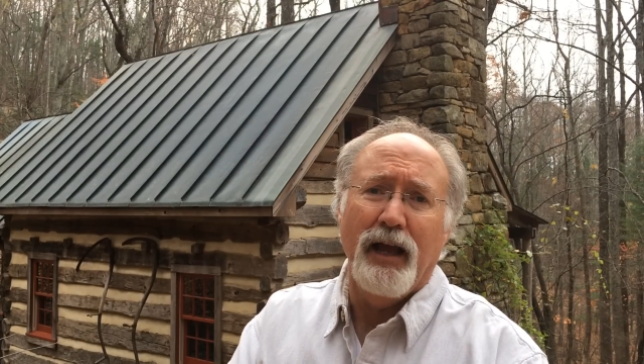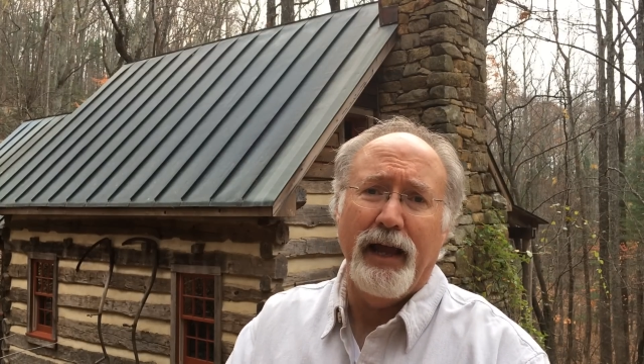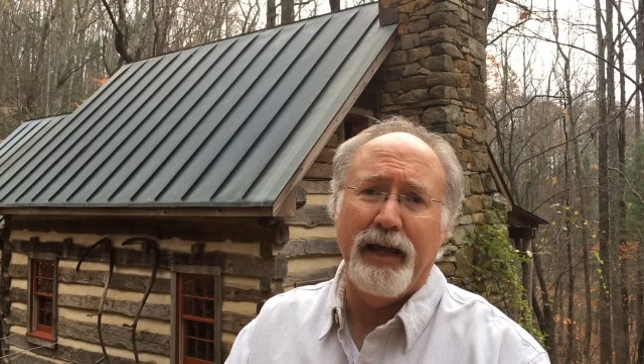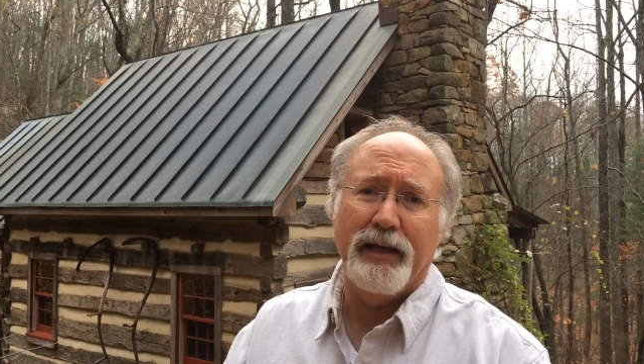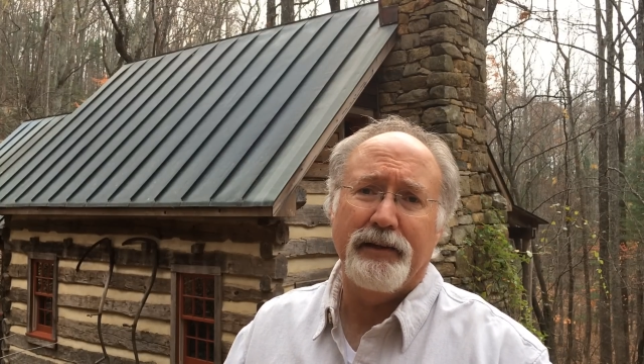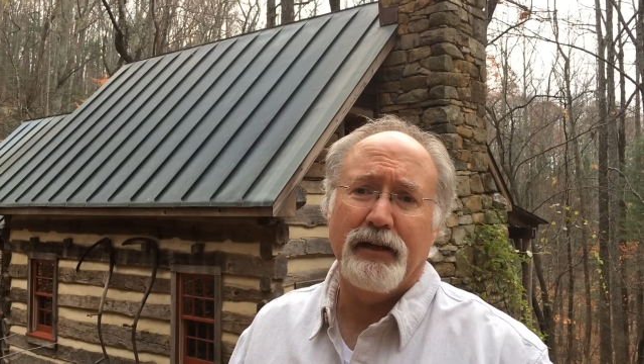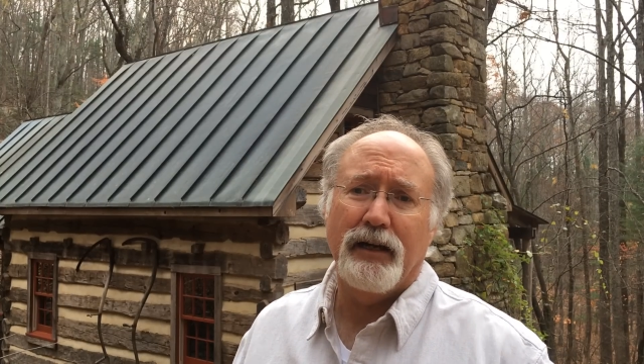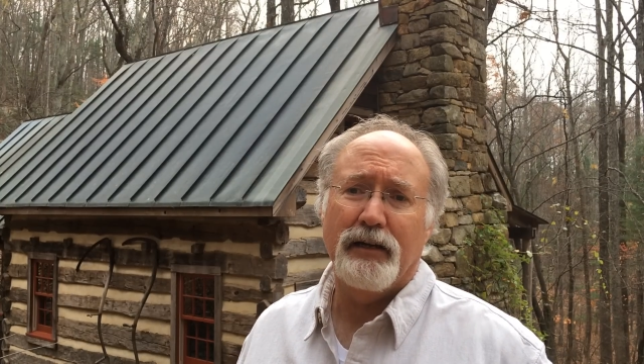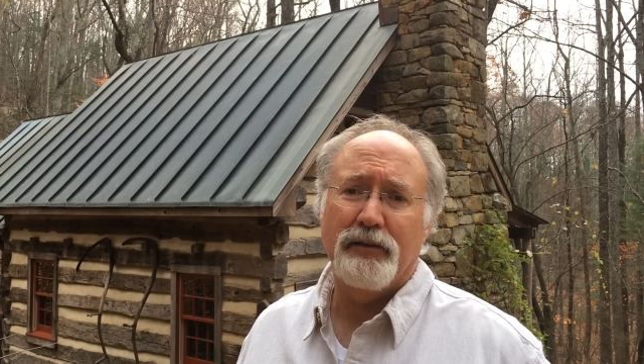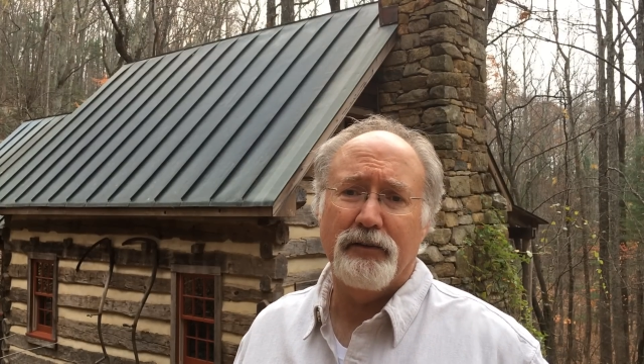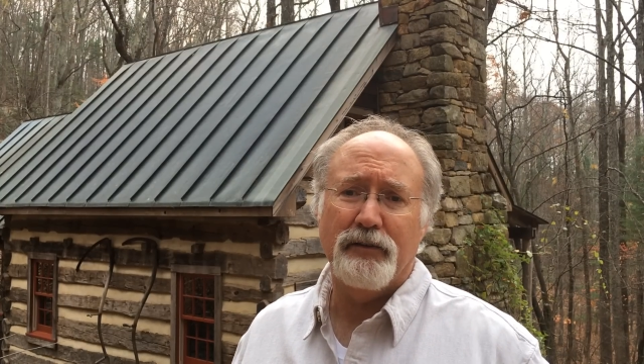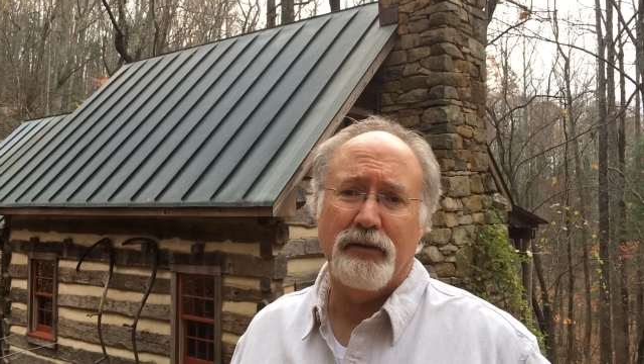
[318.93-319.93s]
And
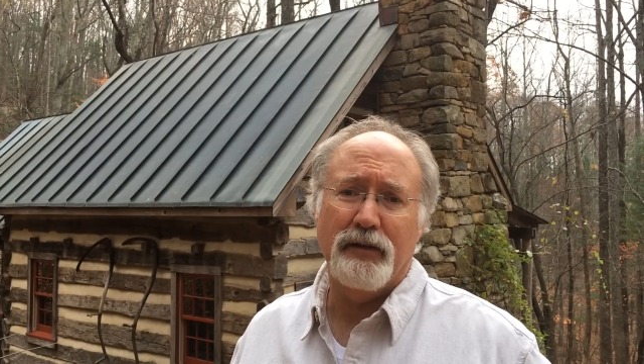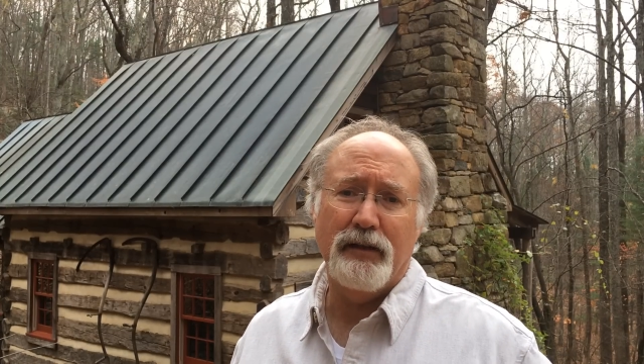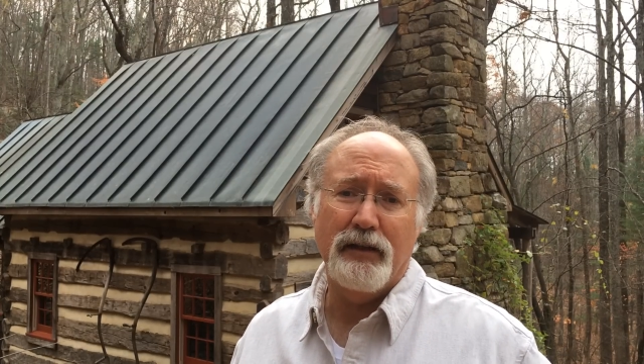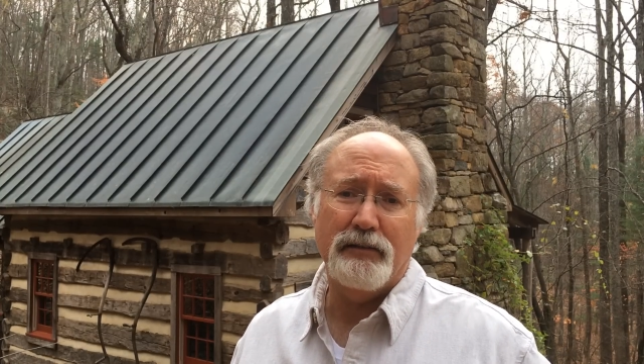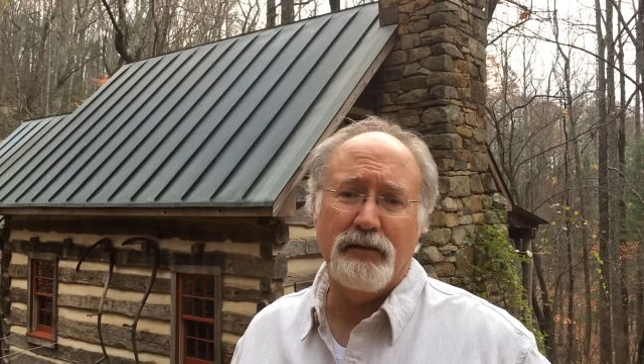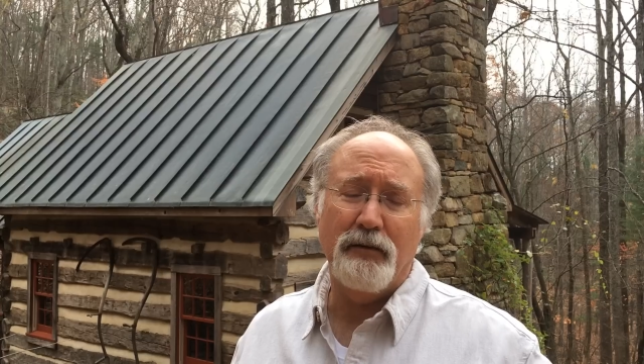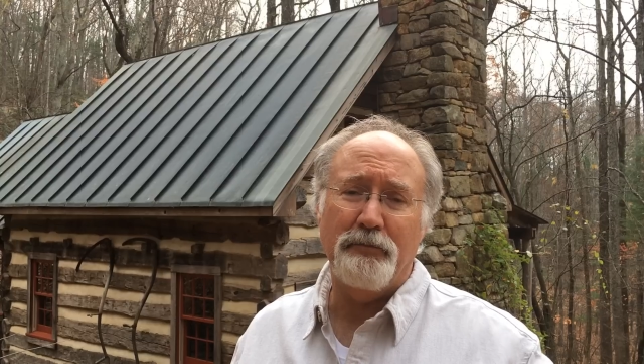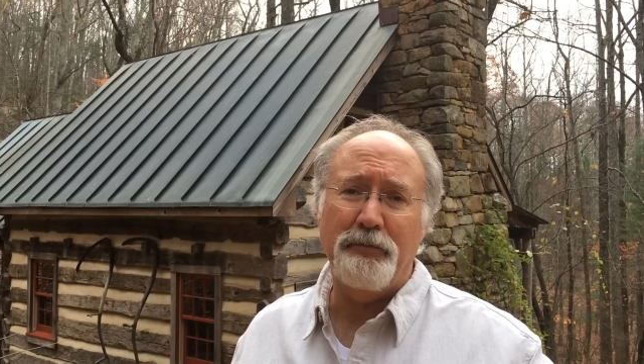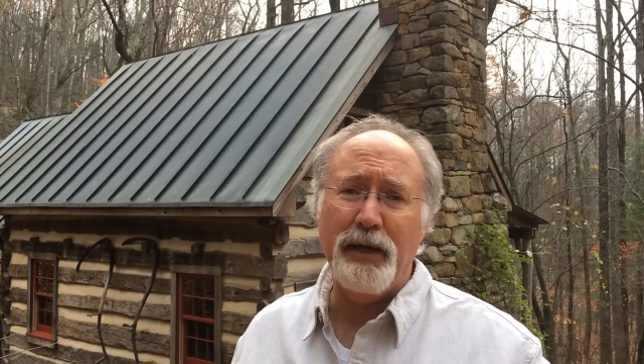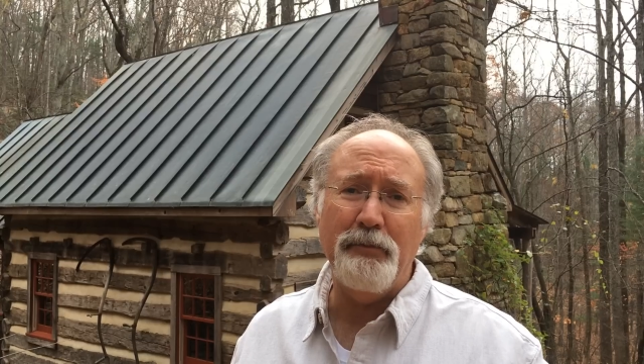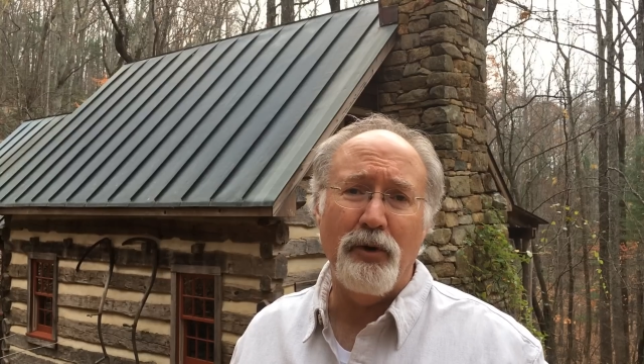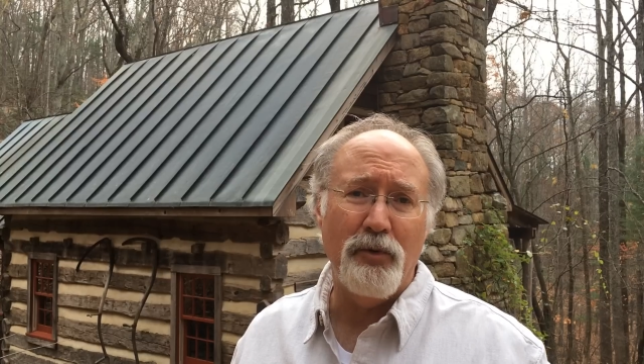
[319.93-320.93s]

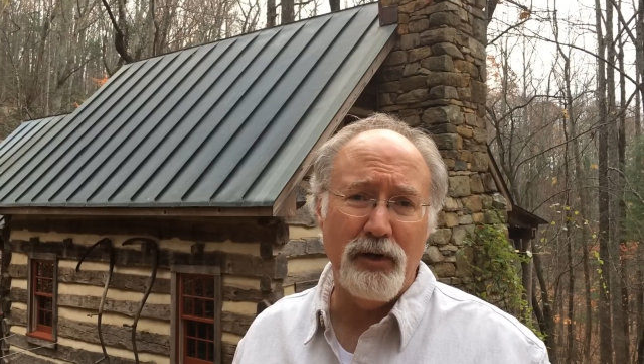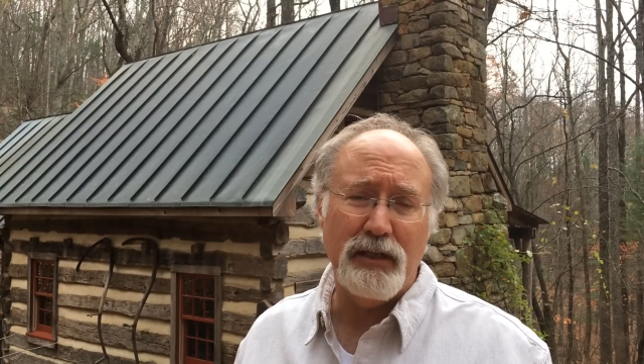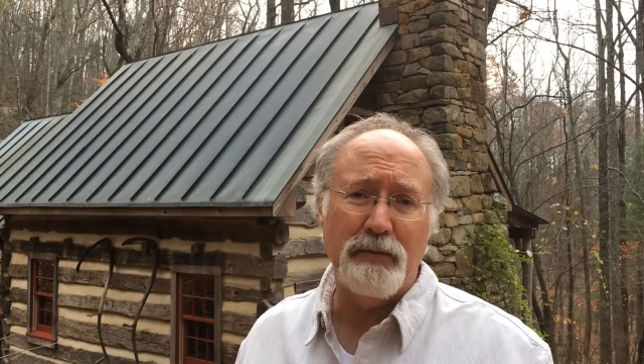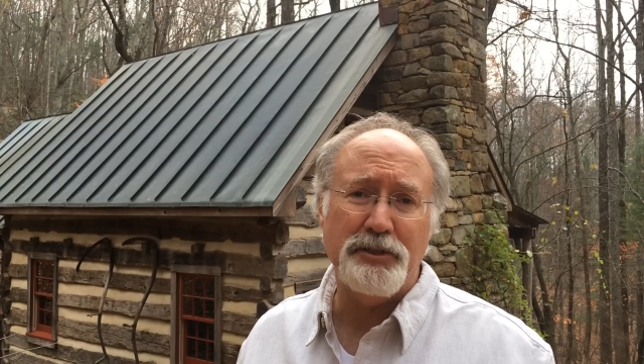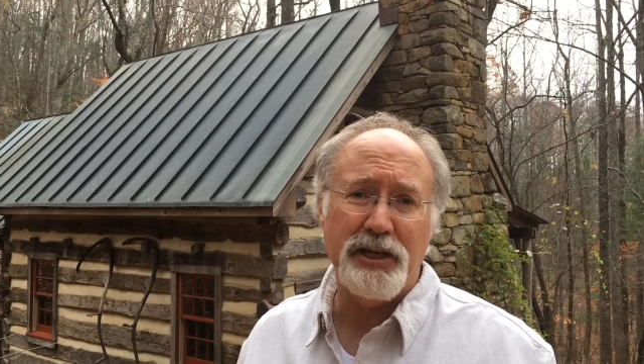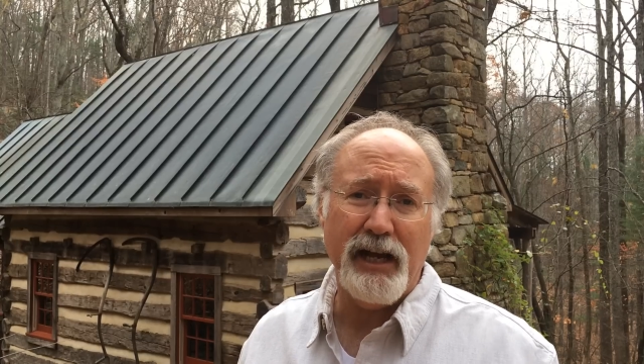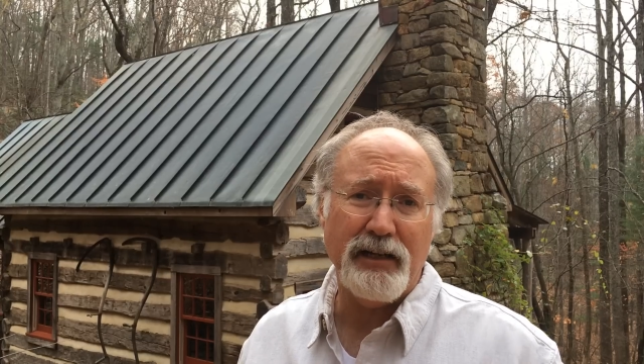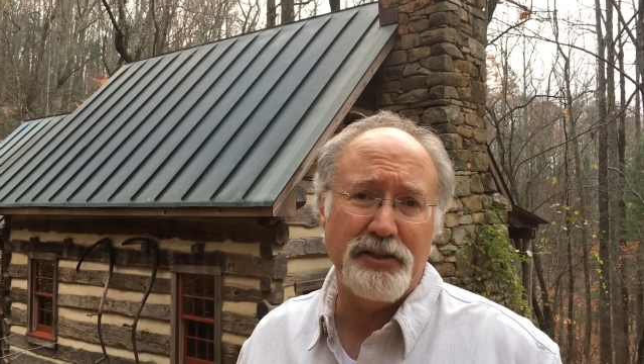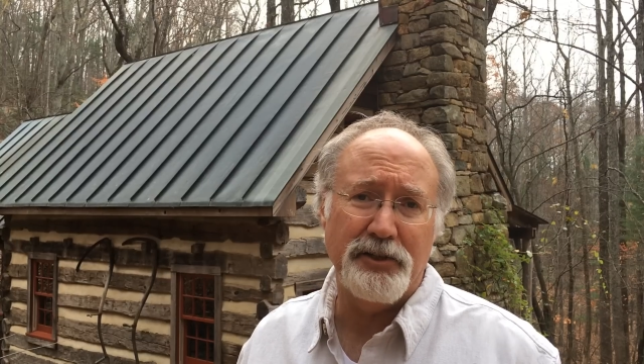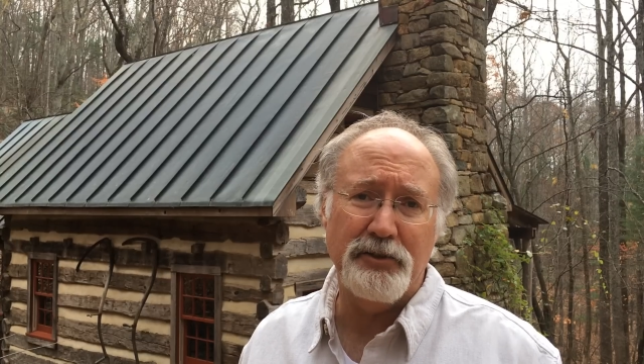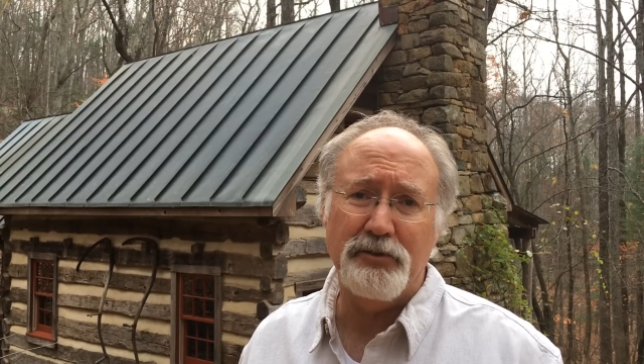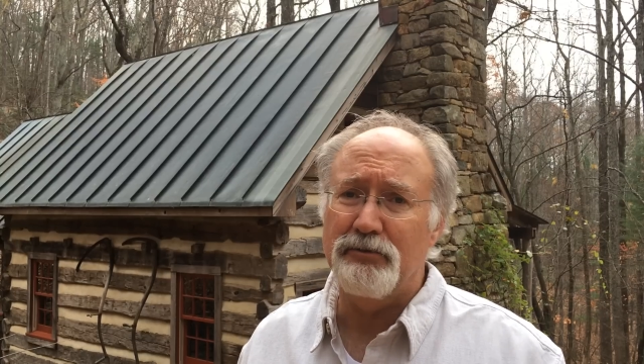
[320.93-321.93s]
people will object
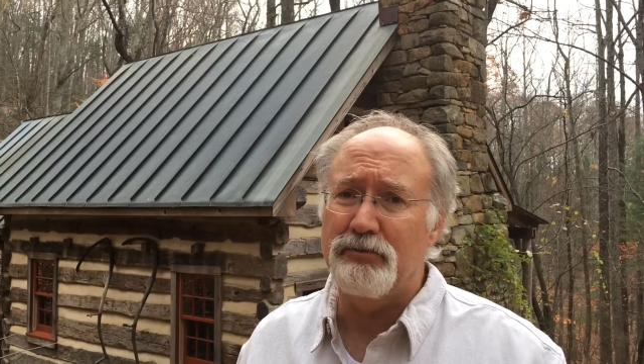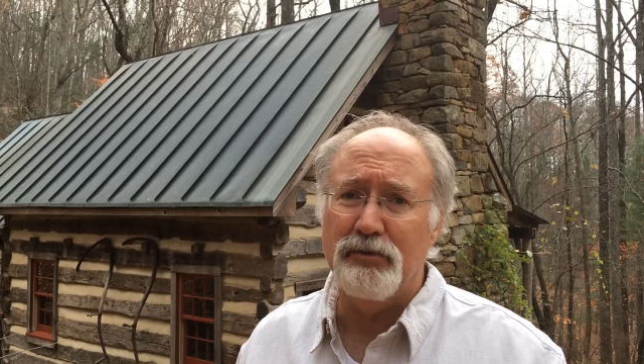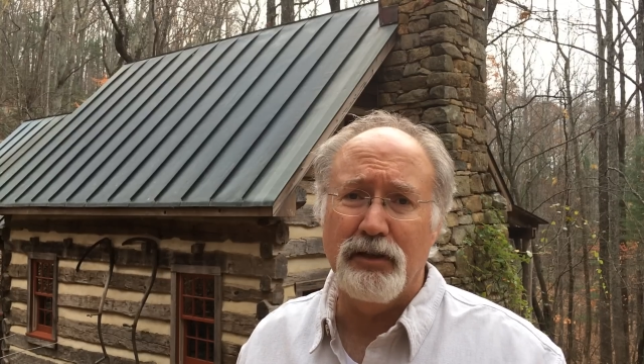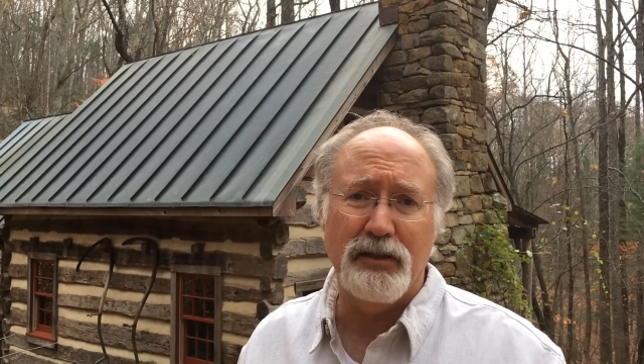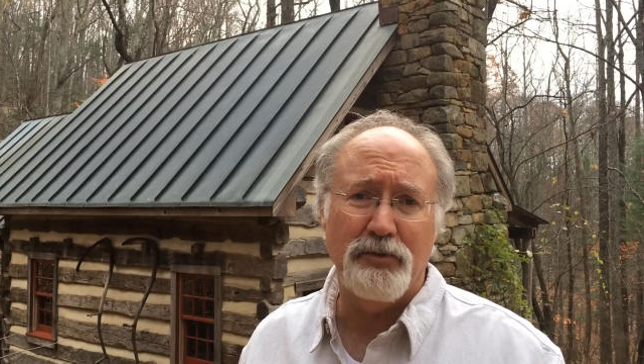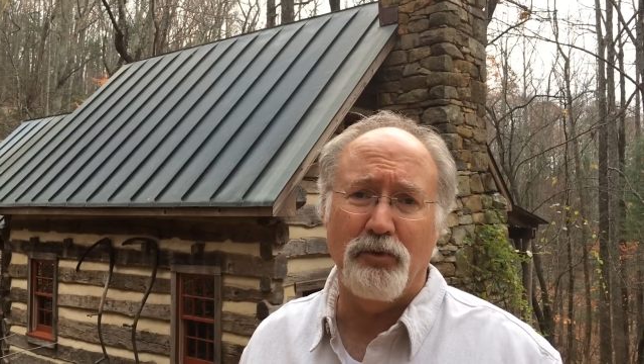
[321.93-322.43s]
to